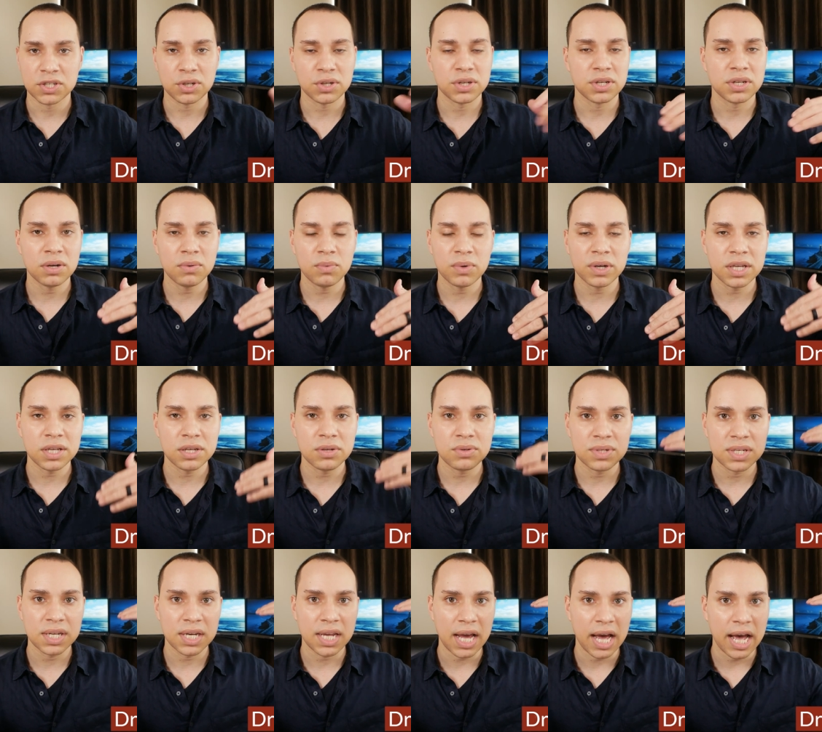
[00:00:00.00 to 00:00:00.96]
So you don't want to
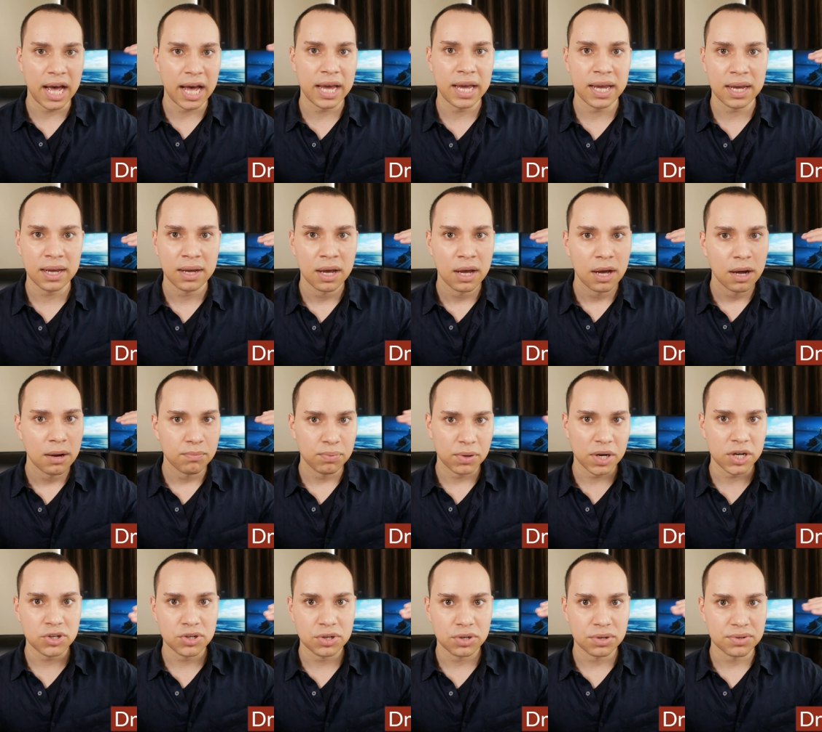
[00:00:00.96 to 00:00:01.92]
use any high
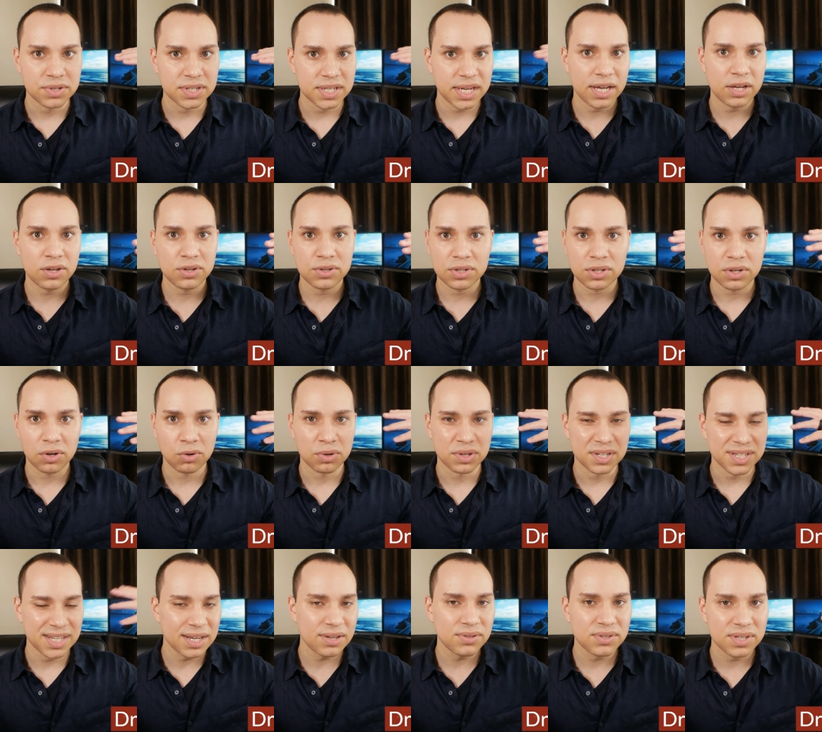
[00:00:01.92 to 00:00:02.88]
pressure sales or
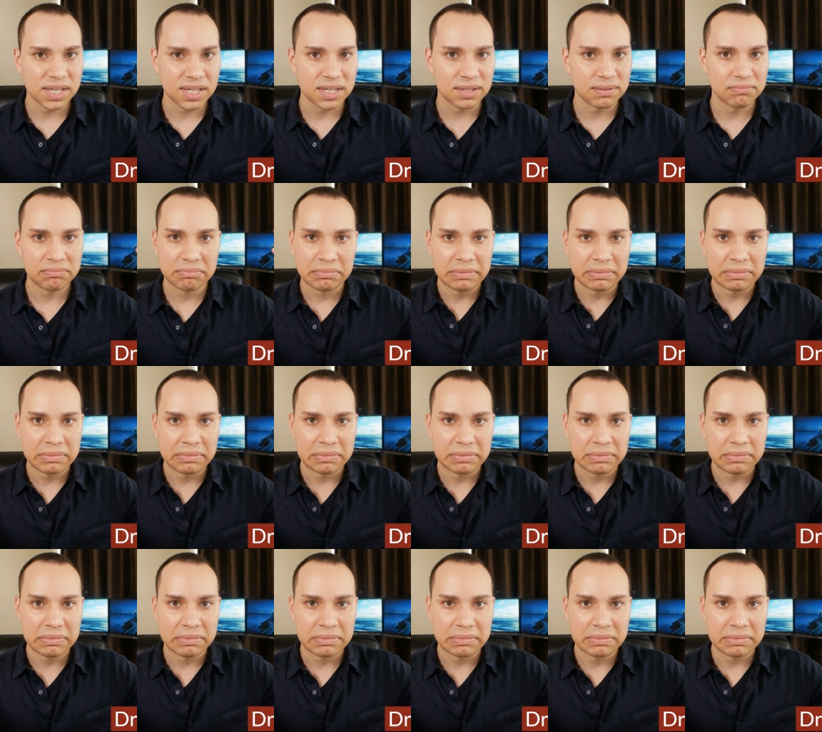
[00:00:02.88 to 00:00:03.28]
salesy